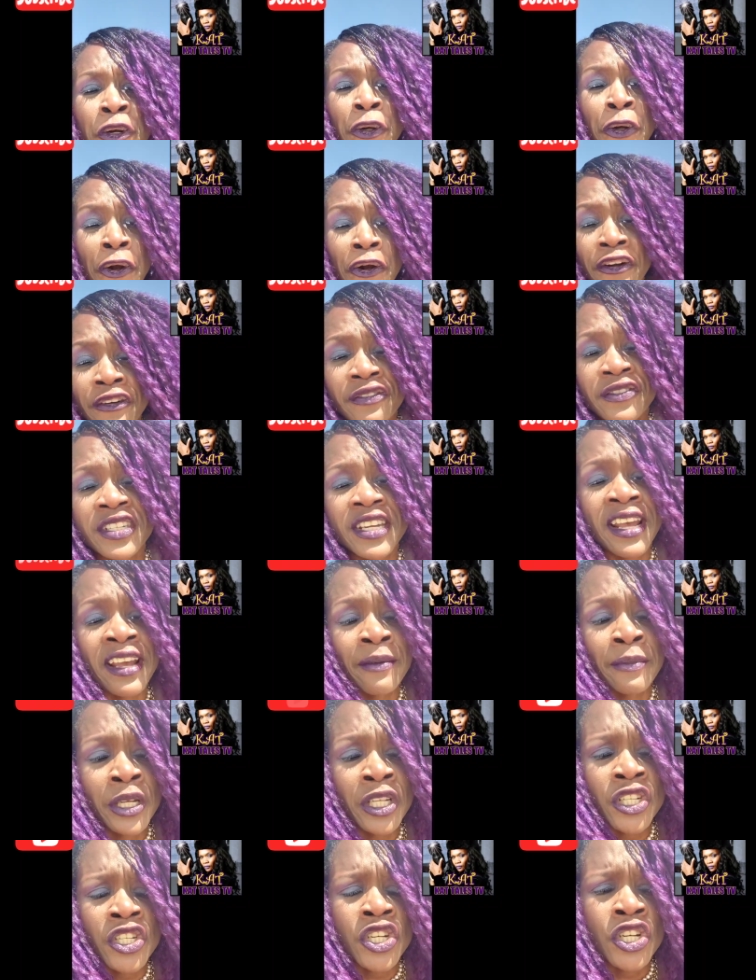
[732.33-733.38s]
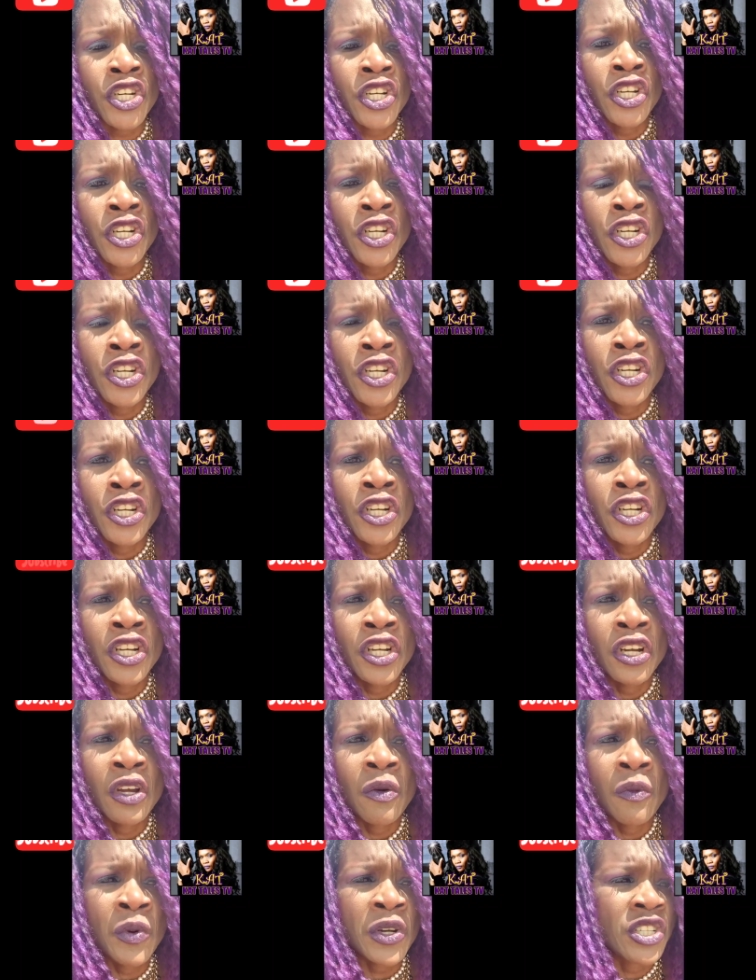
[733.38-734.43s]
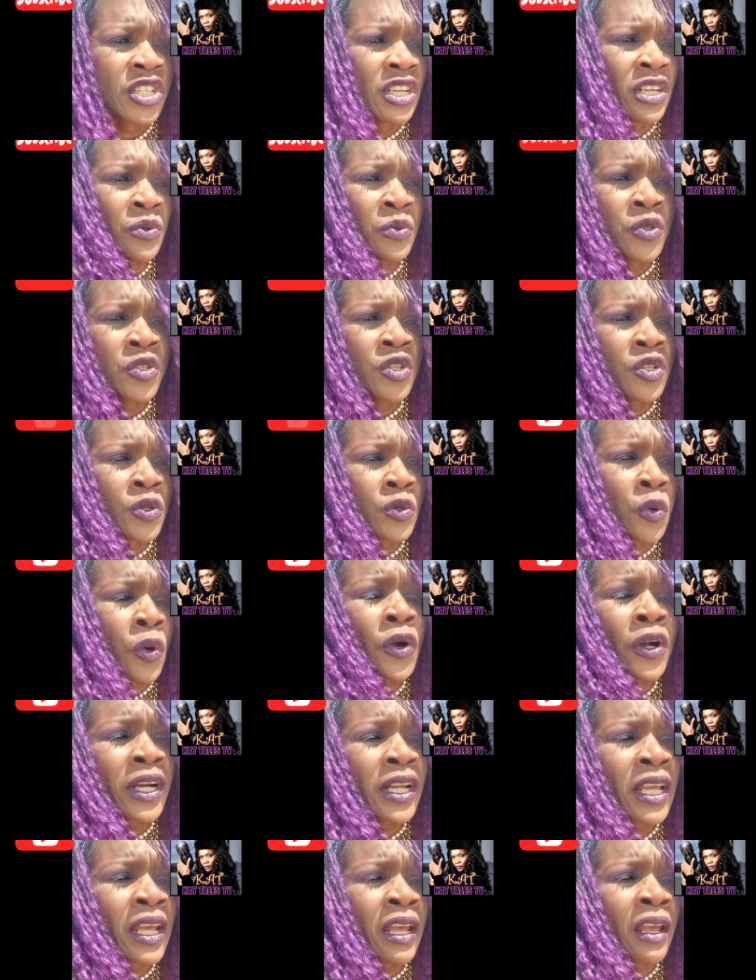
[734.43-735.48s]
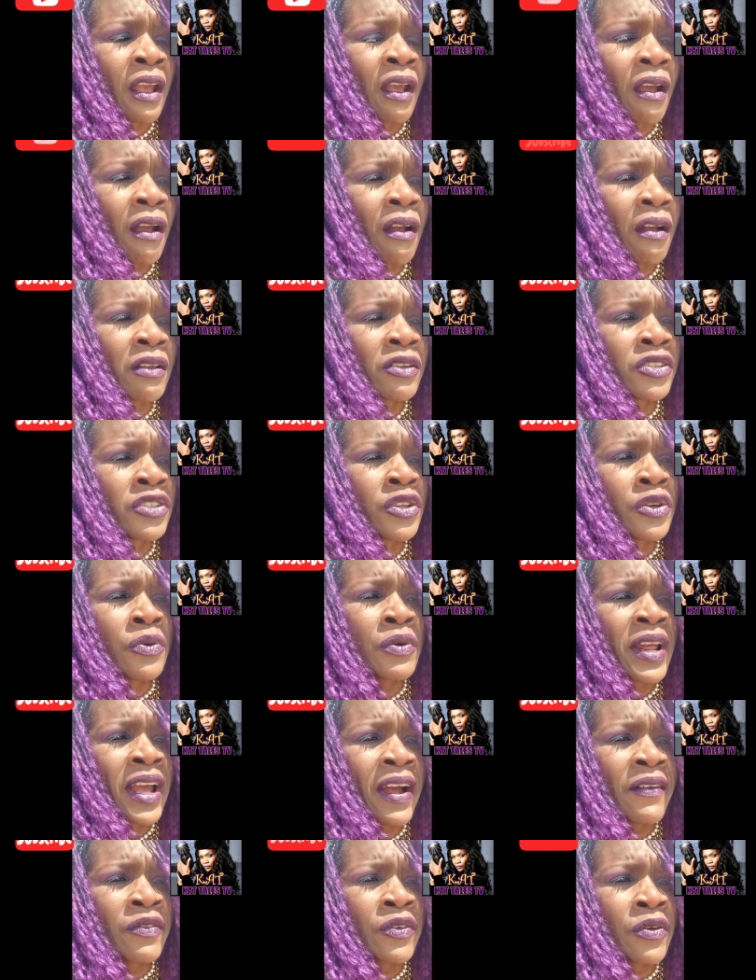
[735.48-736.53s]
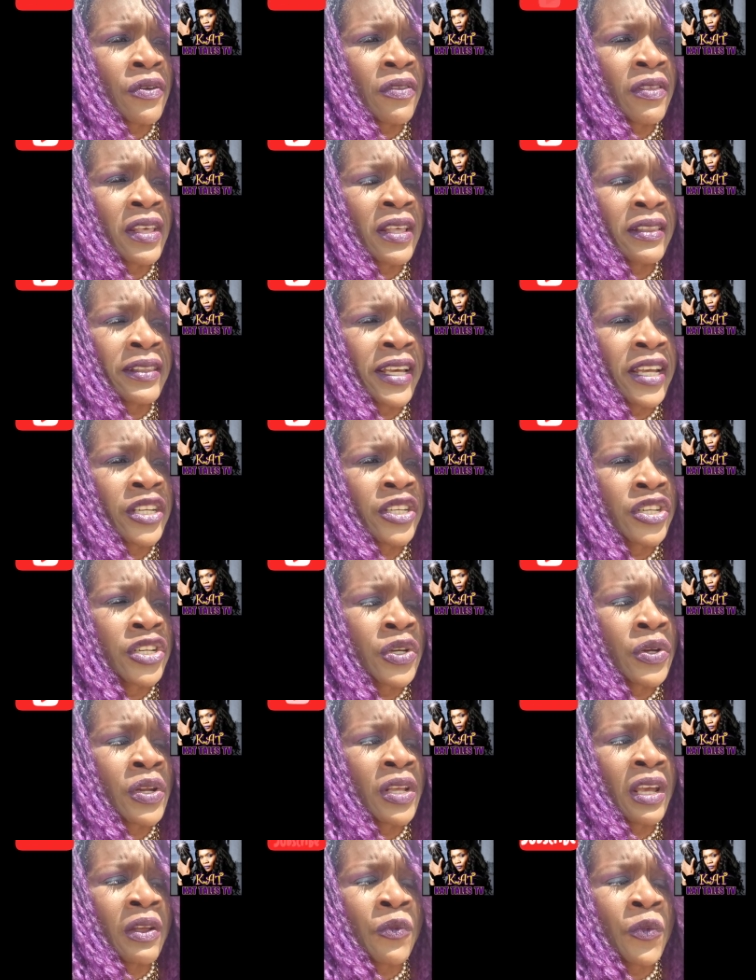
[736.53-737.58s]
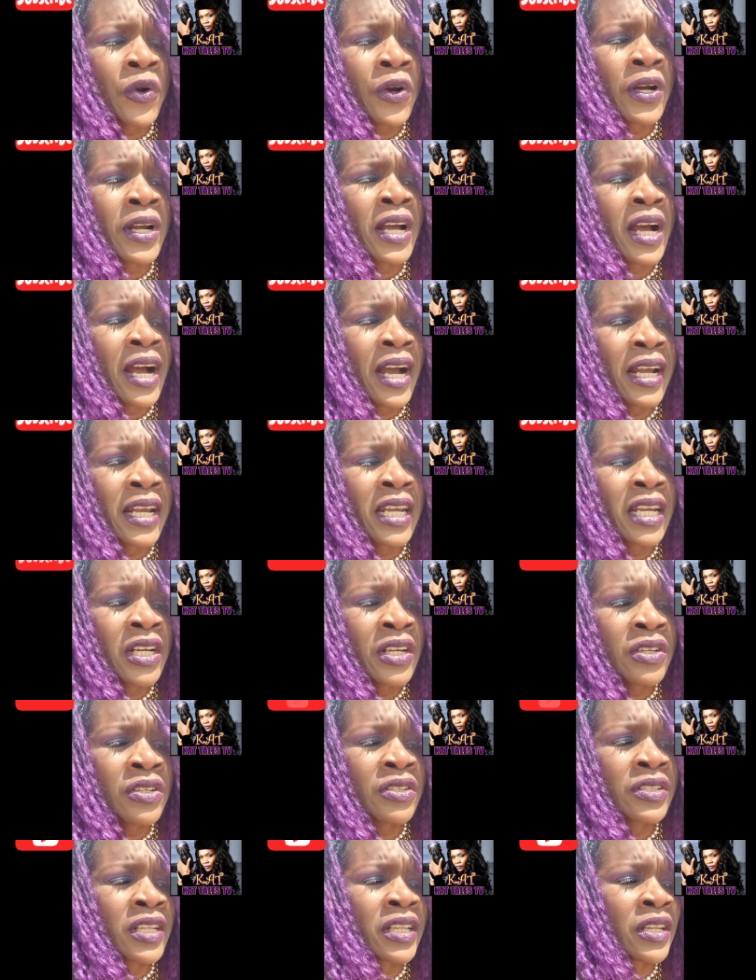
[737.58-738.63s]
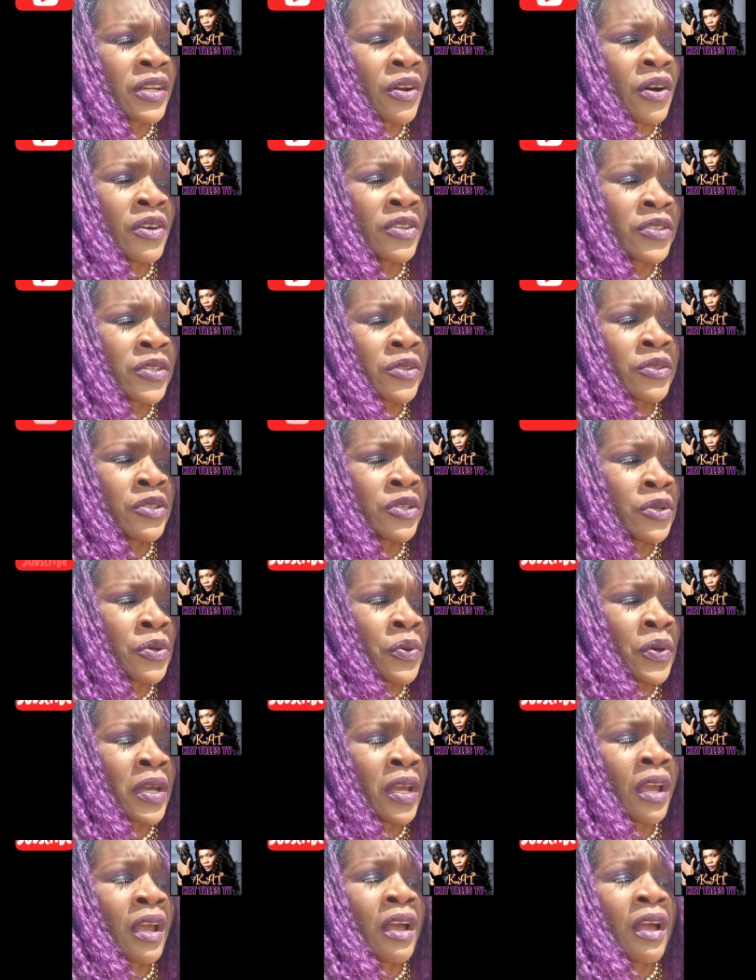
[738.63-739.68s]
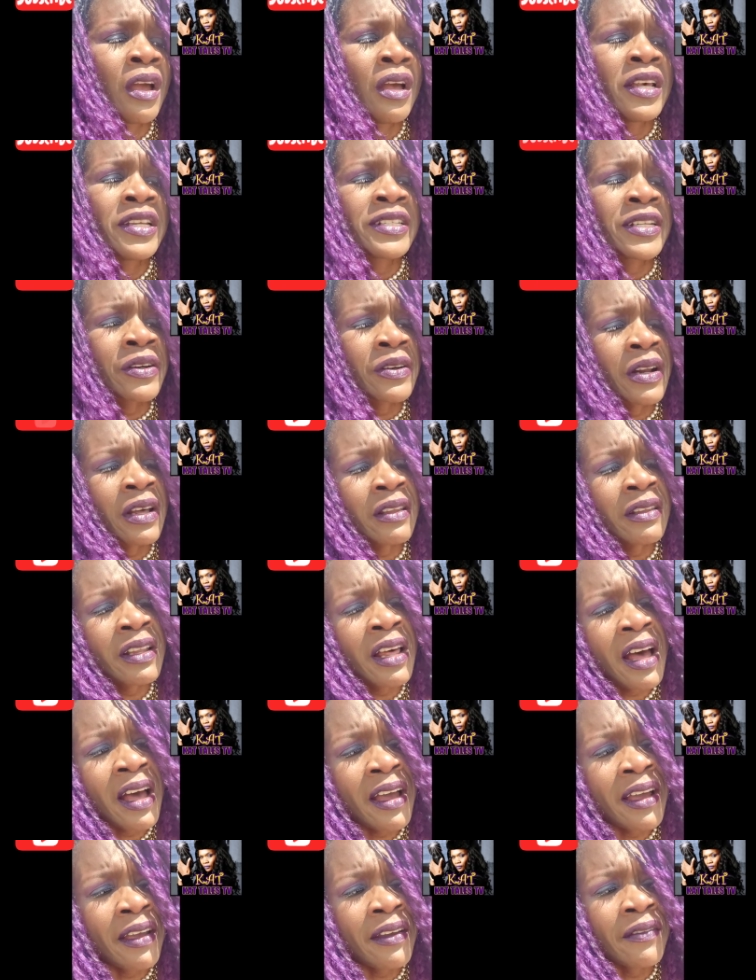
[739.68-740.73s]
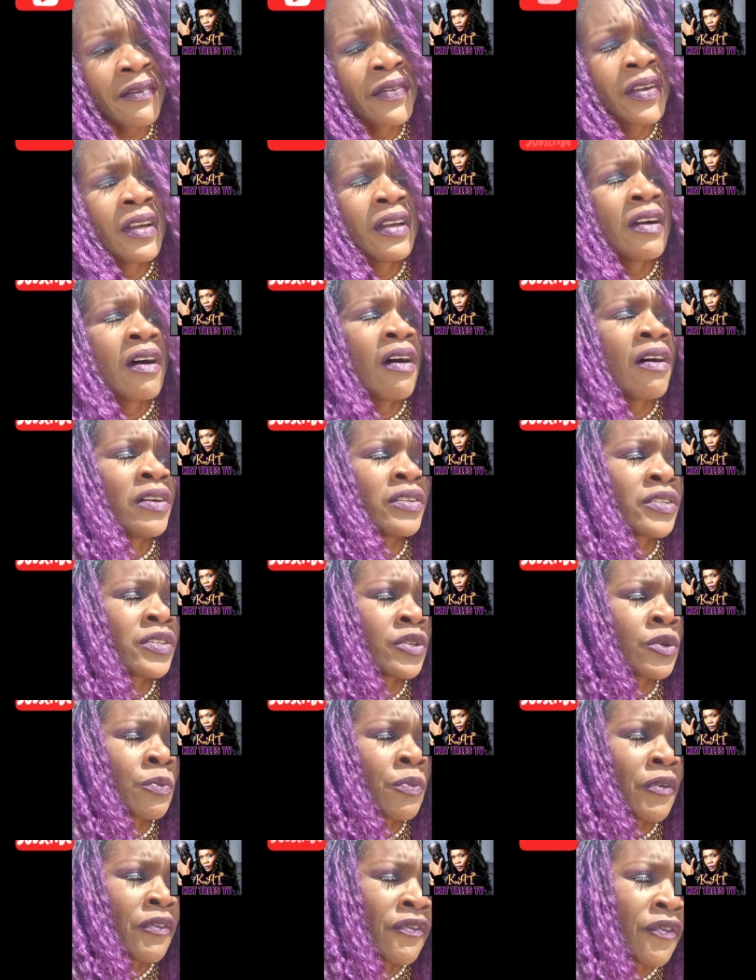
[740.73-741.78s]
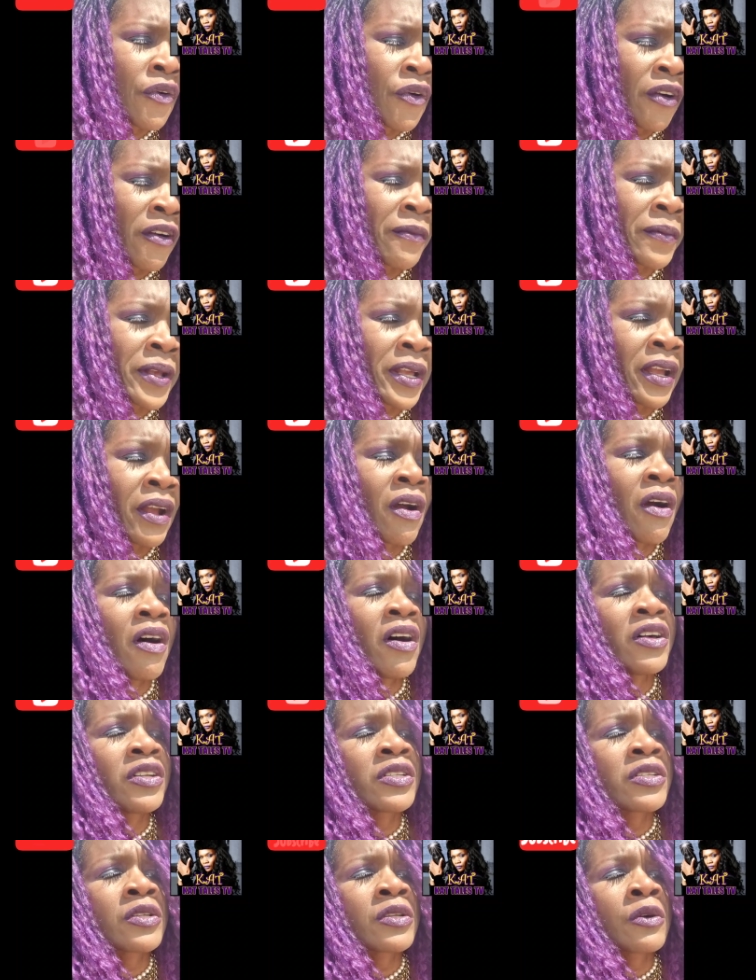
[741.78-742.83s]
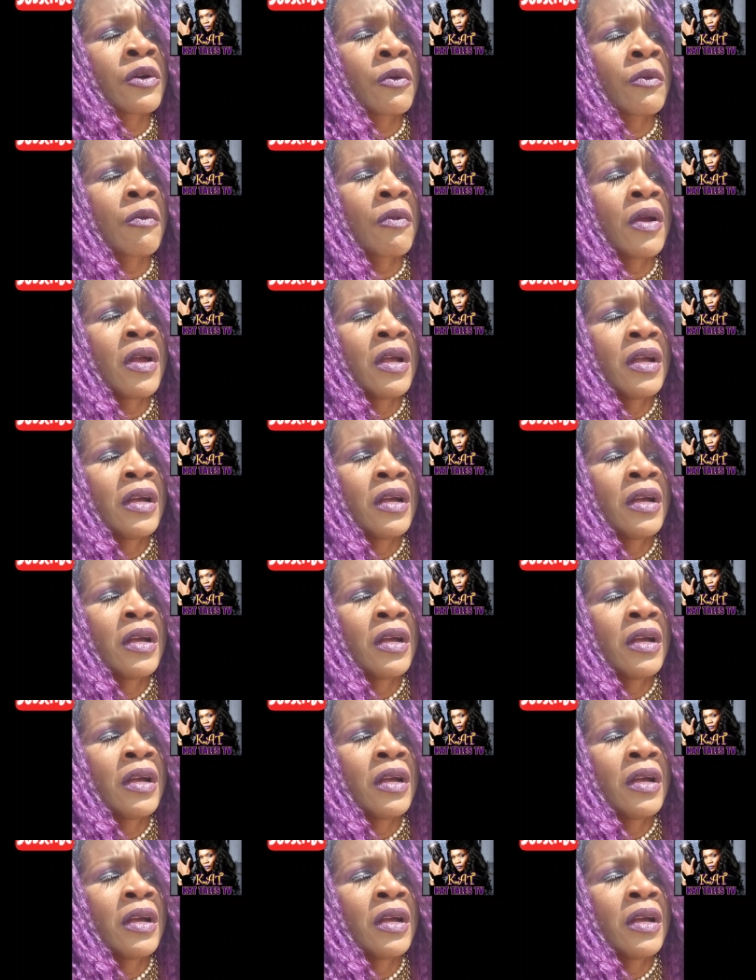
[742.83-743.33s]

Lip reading: nerve damage, but she was twerking soon after the alleged shooting and wearing high heels, and then also doing Saturday Night Live, also performing, also